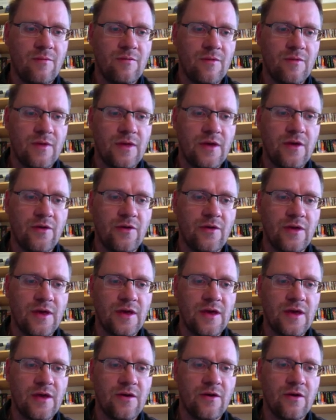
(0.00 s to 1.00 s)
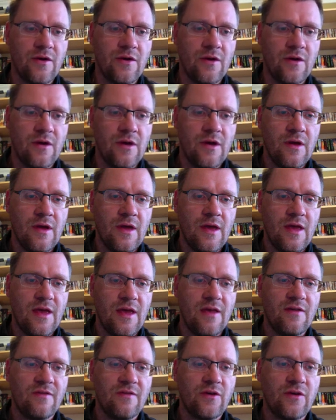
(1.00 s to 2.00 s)
here to here
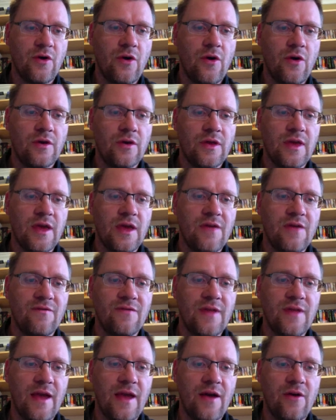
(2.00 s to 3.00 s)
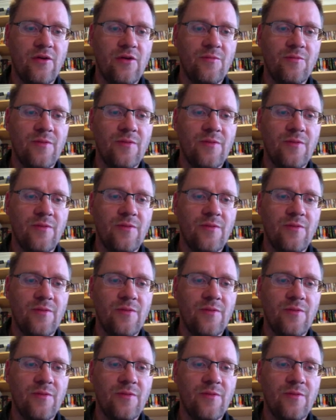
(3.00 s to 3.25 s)
is concave down,